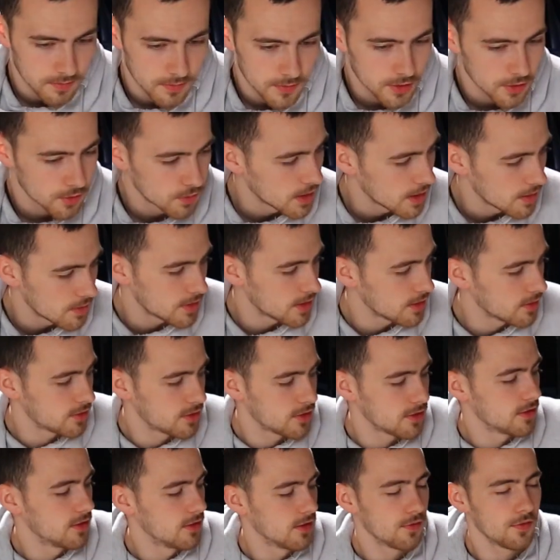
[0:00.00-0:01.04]
sometimes there's
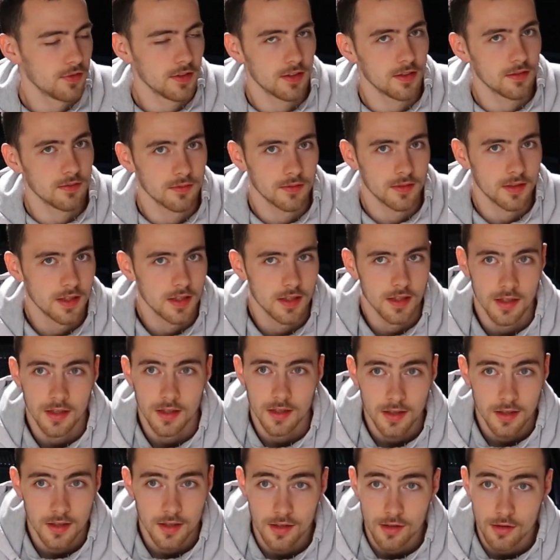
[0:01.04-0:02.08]
just nothing
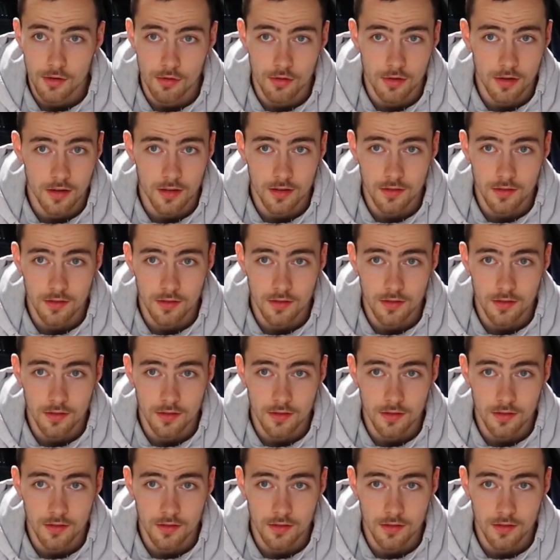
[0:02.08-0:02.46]
going